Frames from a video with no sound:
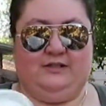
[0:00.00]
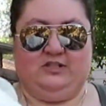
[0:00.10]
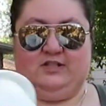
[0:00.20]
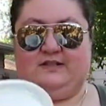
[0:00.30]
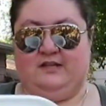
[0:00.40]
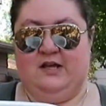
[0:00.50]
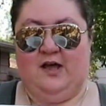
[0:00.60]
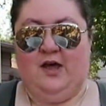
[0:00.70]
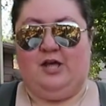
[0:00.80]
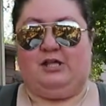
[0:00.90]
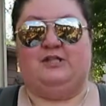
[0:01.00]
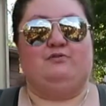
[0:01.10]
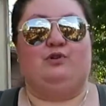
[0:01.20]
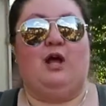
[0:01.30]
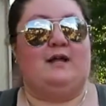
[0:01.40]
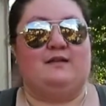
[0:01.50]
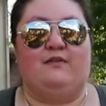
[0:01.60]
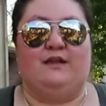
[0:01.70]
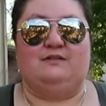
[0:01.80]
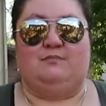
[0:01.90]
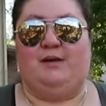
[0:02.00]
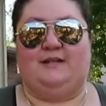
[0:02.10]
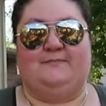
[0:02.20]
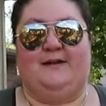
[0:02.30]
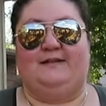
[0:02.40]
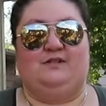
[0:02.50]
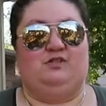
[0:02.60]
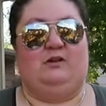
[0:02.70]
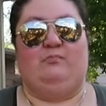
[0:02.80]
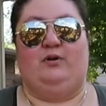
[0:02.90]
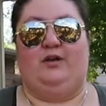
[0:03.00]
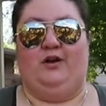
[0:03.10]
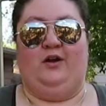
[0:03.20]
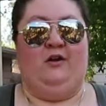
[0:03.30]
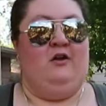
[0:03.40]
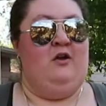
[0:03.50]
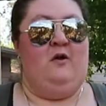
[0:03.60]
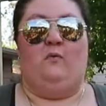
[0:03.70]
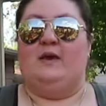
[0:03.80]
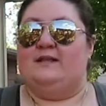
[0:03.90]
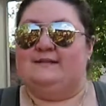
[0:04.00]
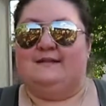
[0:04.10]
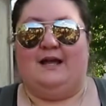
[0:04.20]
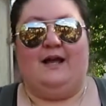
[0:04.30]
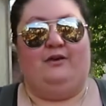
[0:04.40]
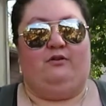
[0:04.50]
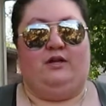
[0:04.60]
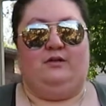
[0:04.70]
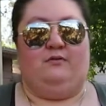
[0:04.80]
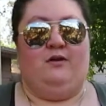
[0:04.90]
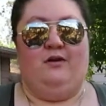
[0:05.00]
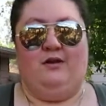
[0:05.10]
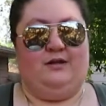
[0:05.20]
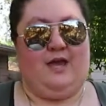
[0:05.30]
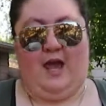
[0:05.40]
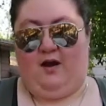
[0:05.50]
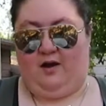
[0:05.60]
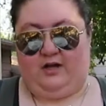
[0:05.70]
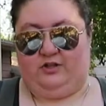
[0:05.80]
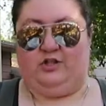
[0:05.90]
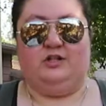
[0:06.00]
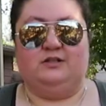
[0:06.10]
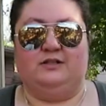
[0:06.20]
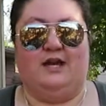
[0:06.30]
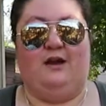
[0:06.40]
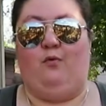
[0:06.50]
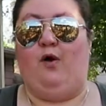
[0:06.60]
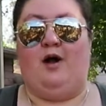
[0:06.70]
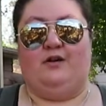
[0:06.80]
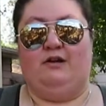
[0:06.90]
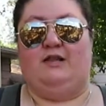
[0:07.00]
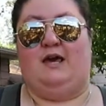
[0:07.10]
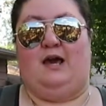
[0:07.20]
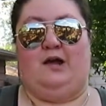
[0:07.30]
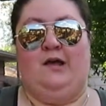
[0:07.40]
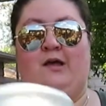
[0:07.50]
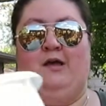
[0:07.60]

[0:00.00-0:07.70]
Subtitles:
Just can do lots of things with plastic buckets. You can put your weeds in there, you can carry dirt in there, water in there.